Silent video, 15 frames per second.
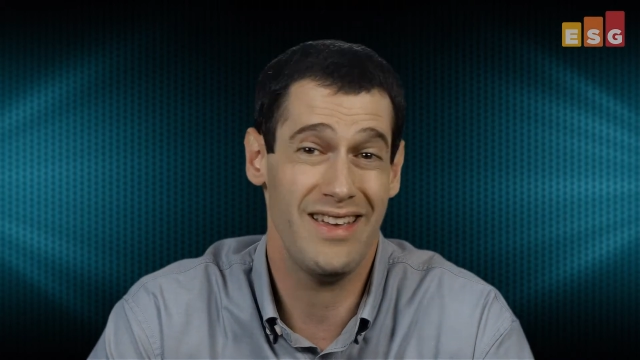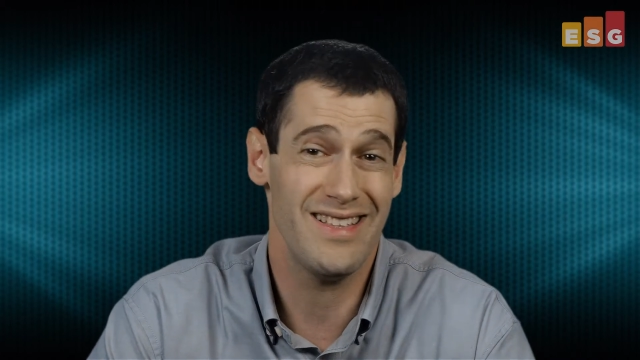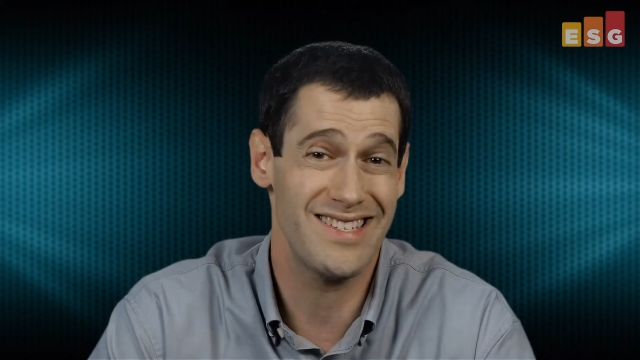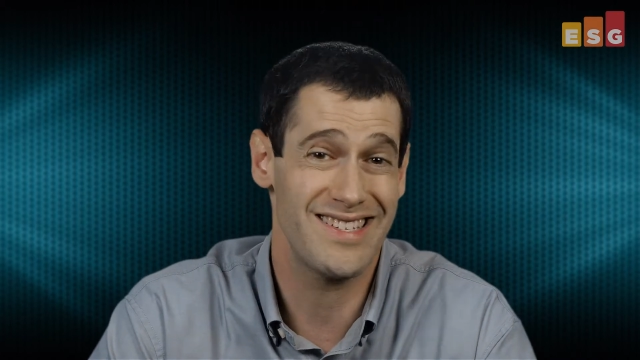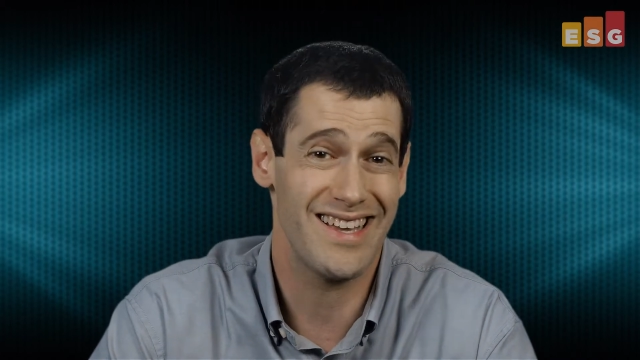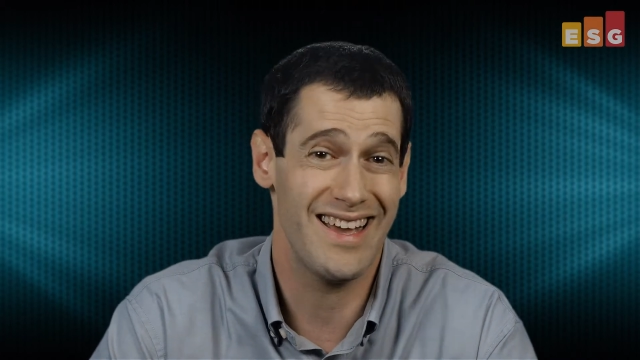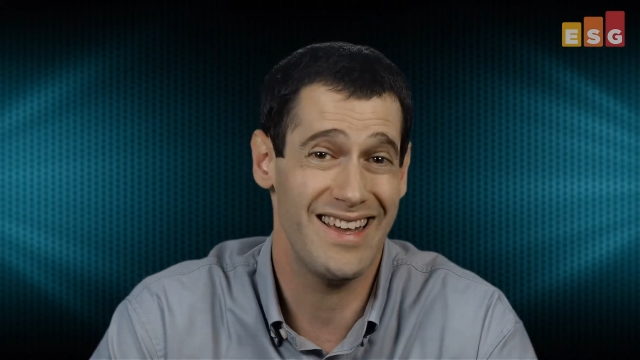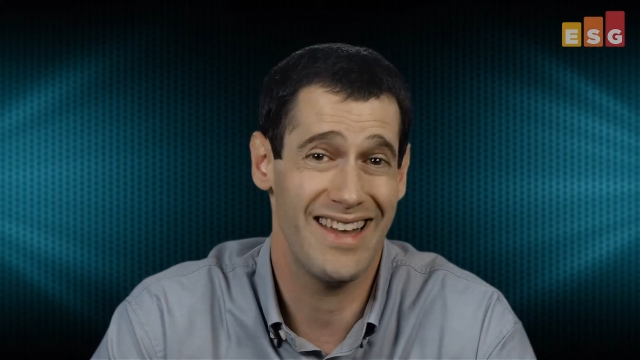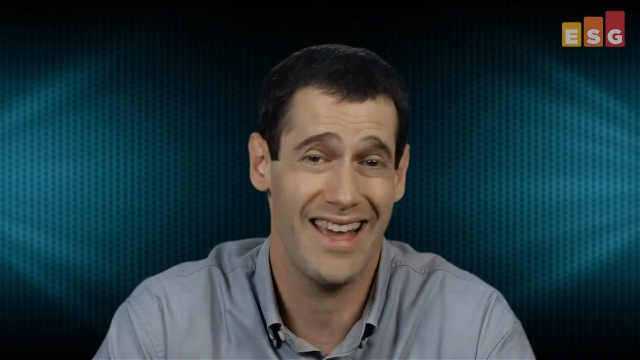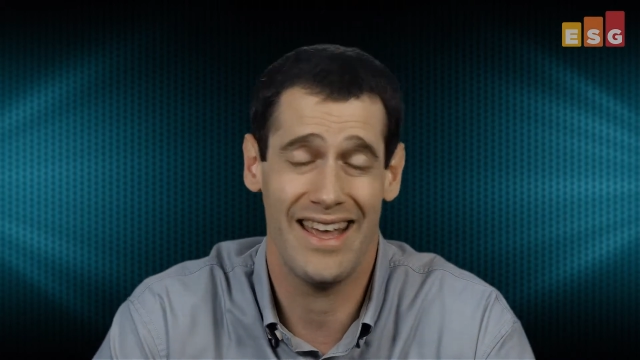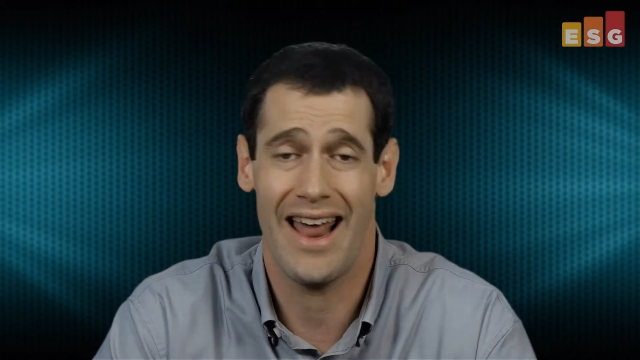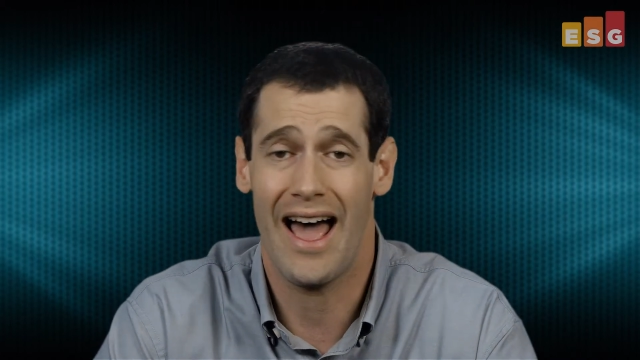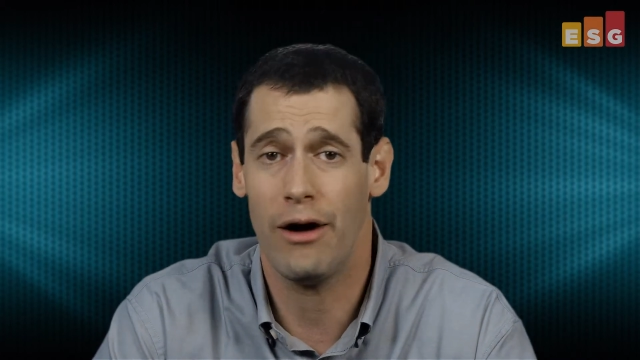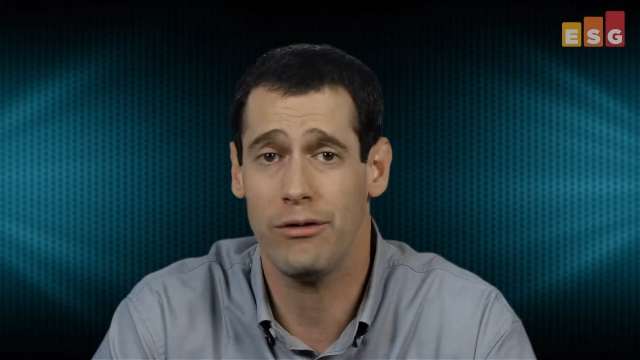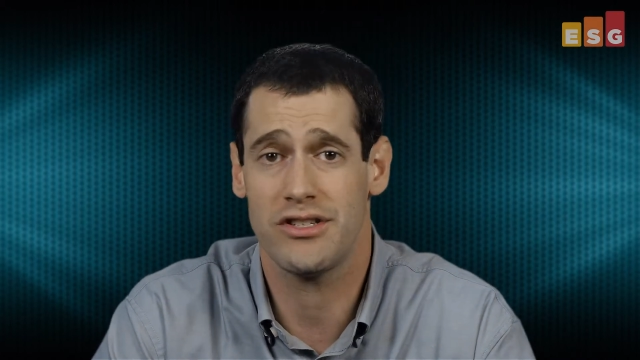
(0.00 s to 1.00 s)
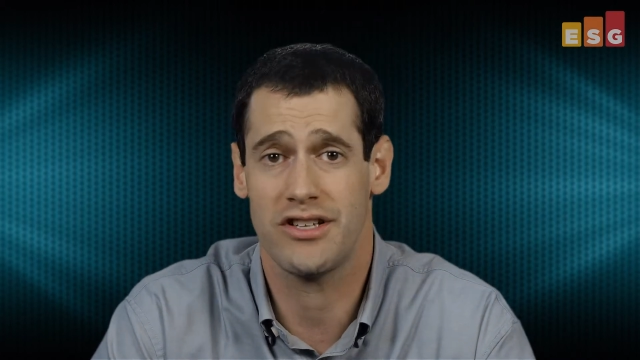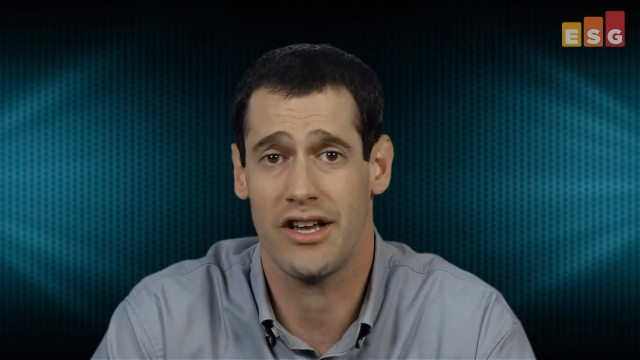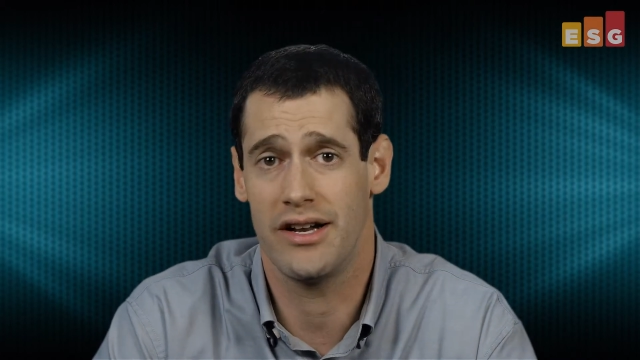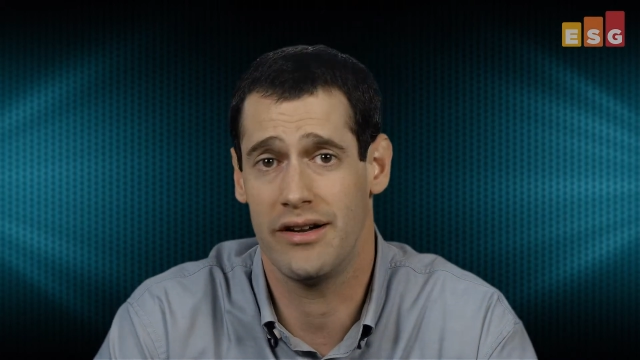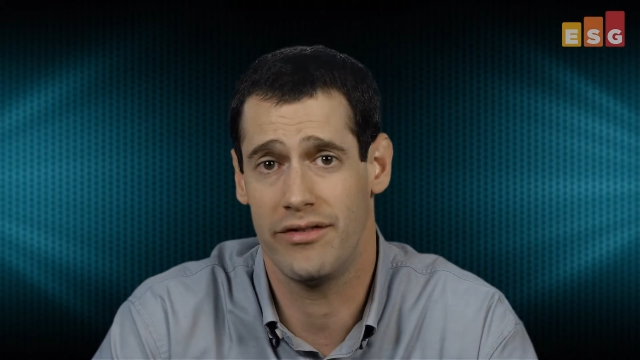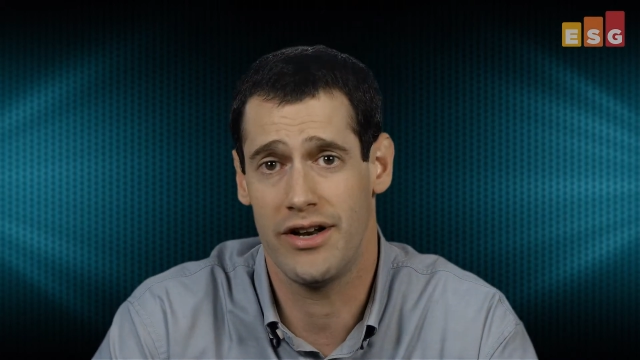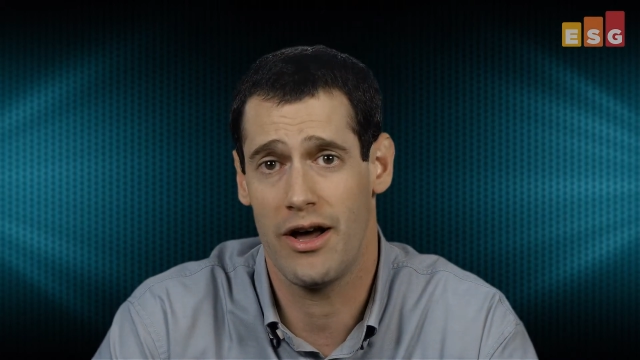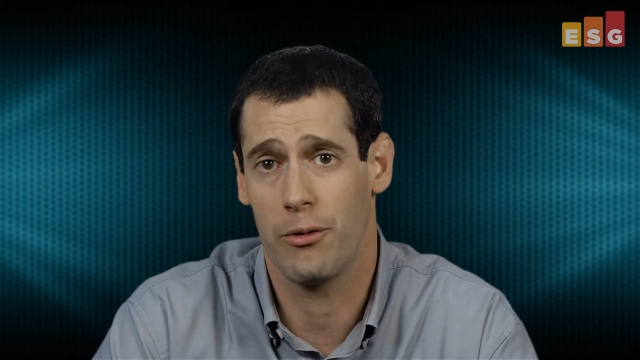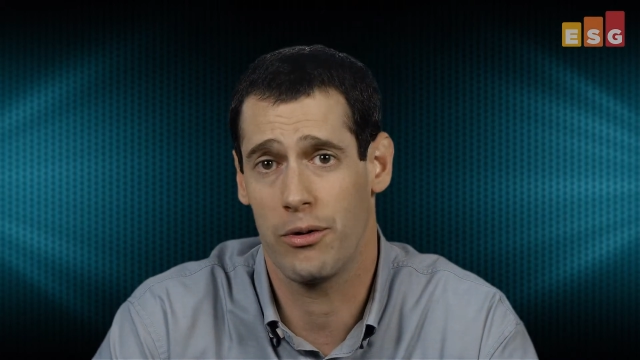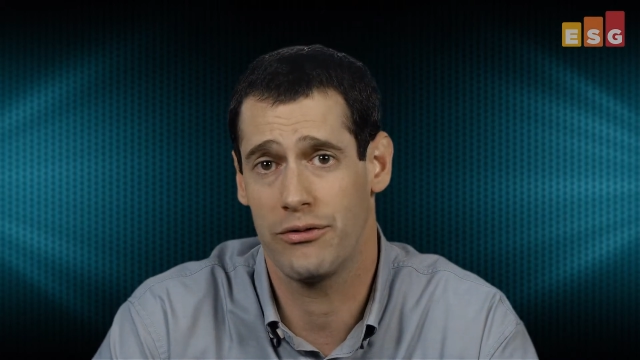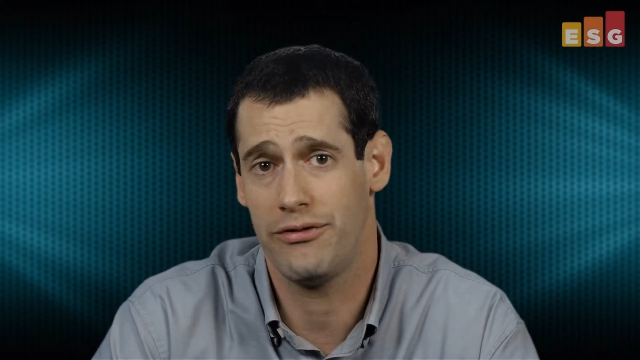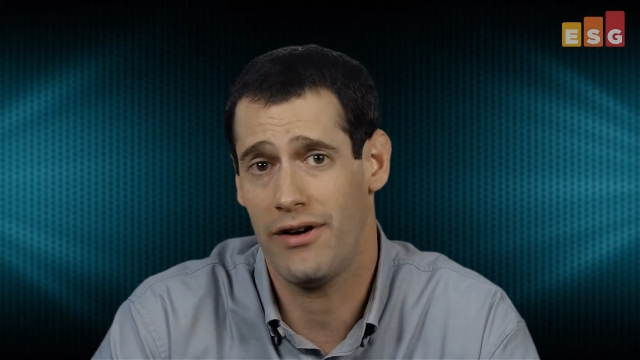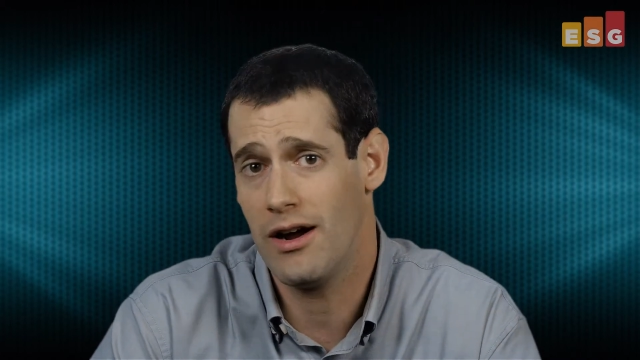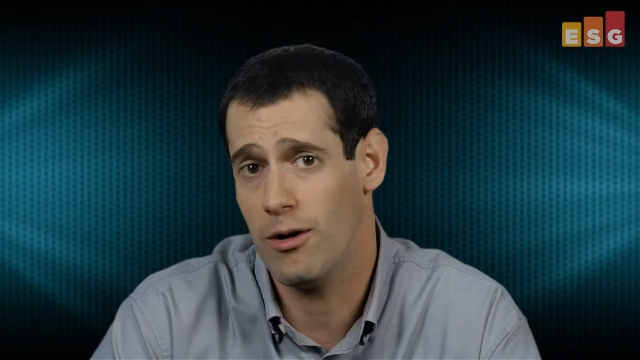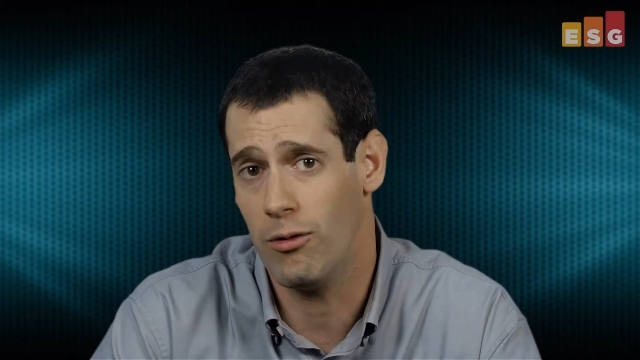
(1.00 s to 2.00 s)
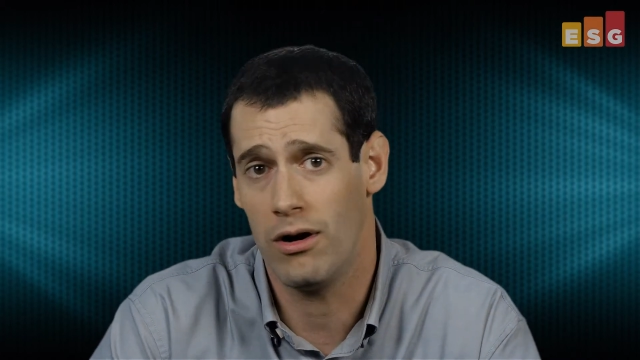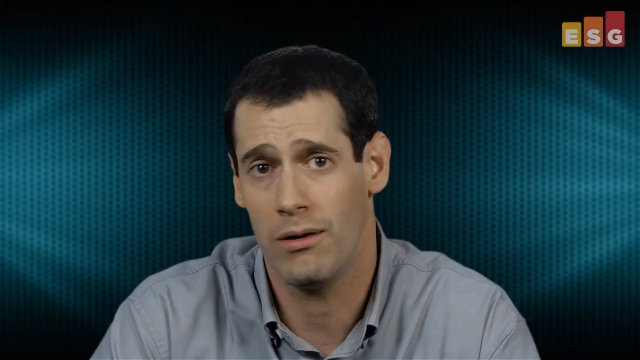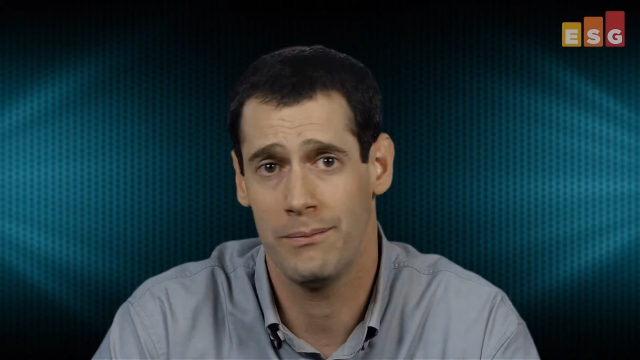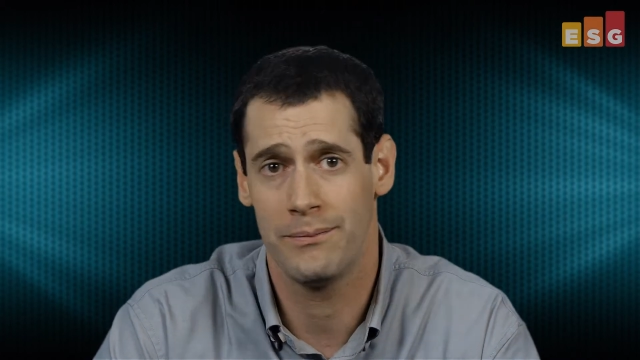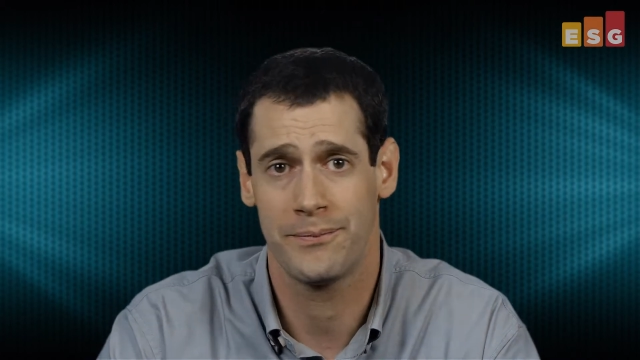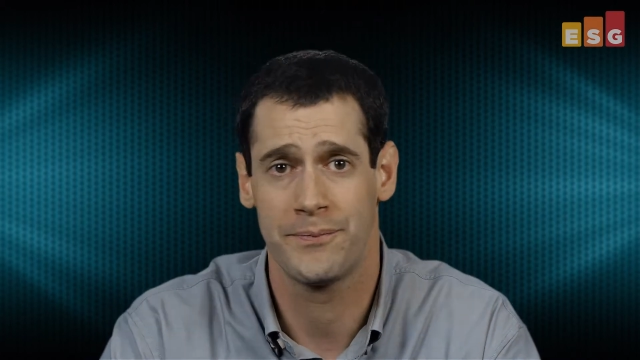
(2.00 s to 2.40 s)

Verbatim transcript: inside and outside of the network firewall.